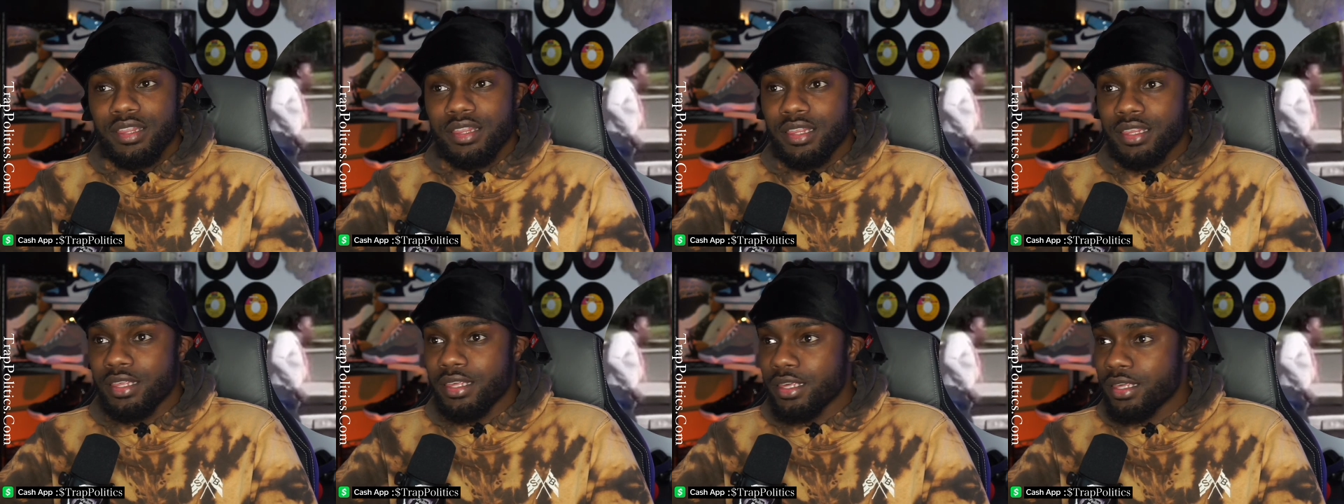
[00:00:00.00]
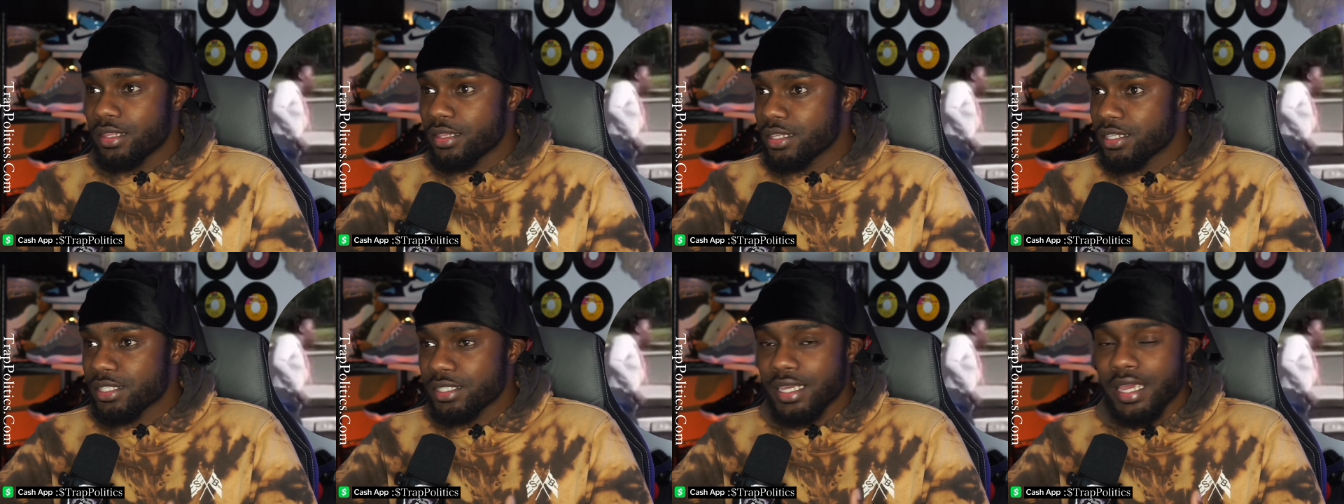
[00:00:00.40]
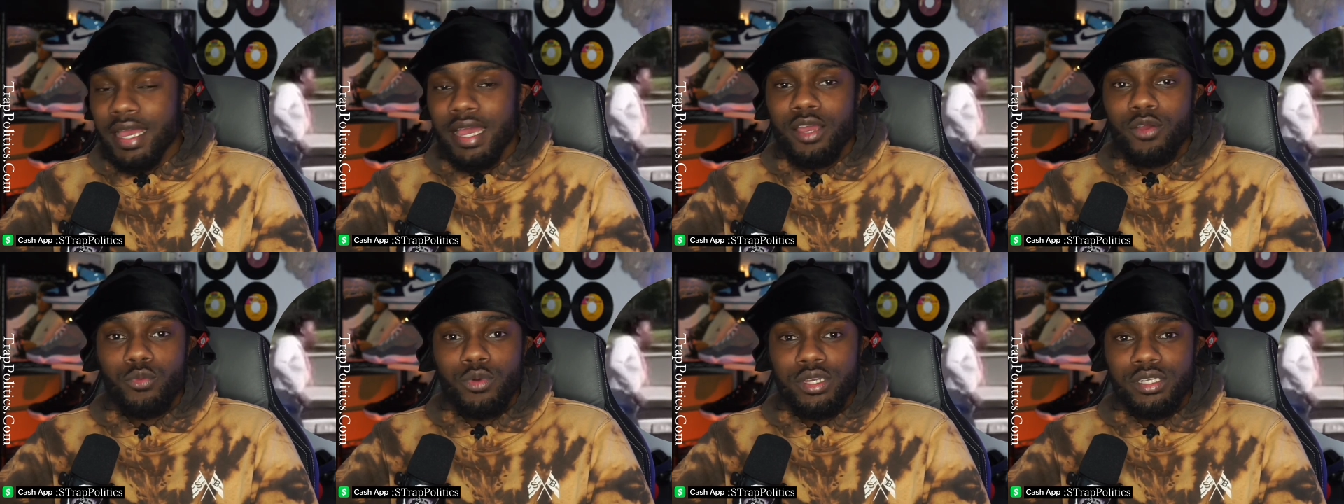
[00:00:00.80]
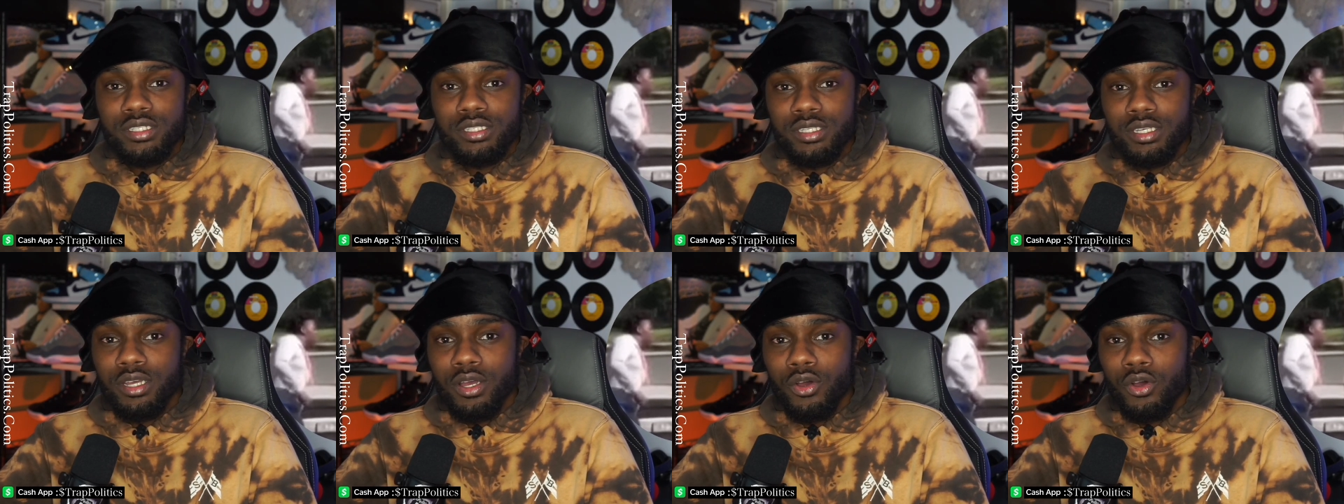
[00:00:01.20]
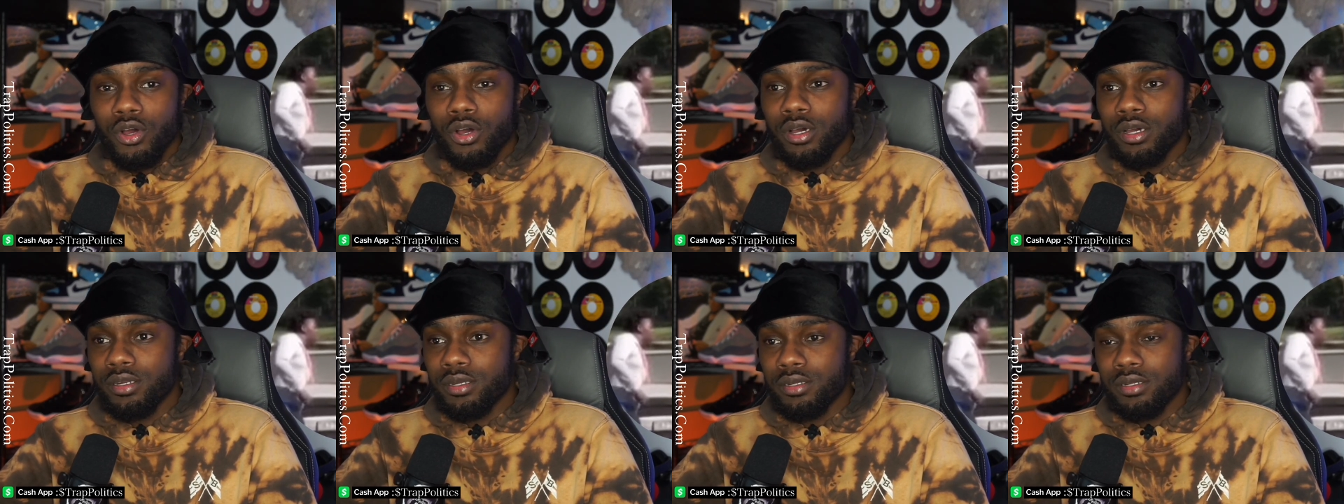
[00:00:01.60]
the, this guy was
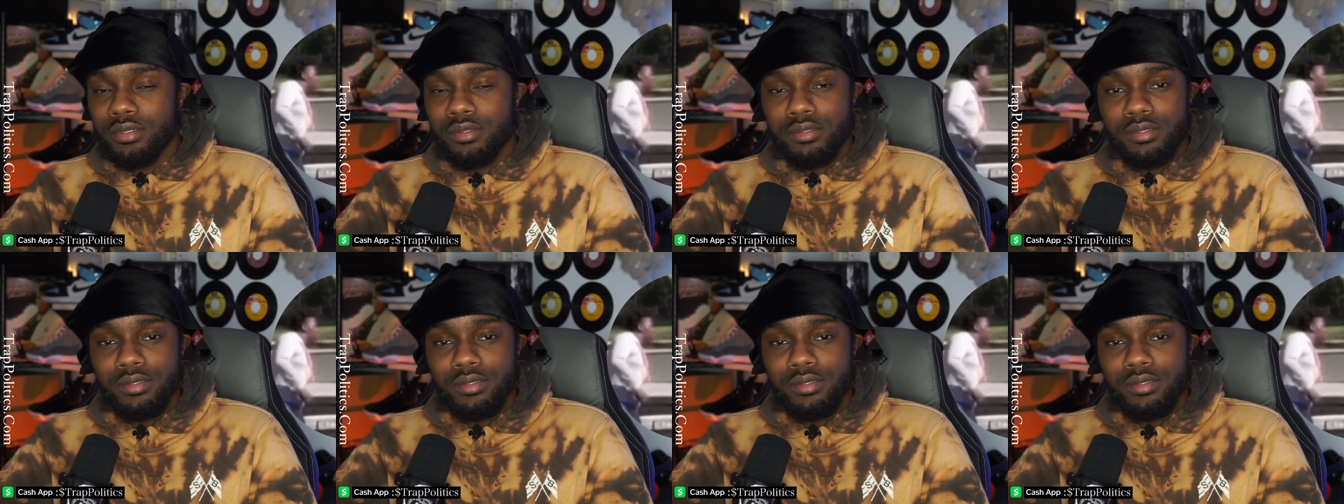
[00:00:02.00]
on